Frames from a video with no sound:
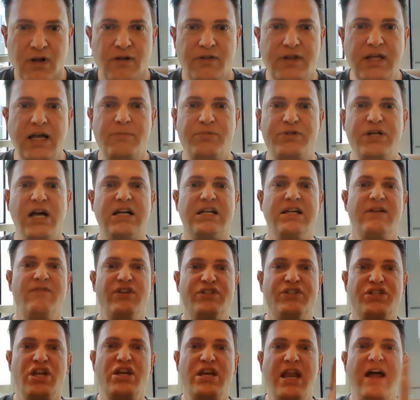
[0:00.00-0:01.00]
The objective
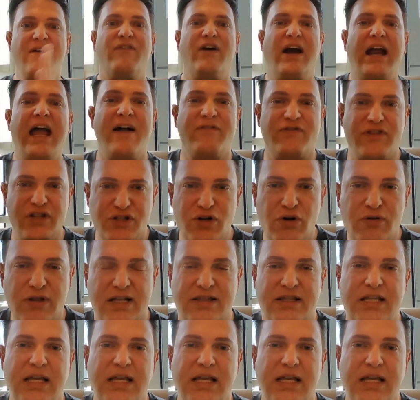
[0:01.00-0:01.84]
is to never have to do that.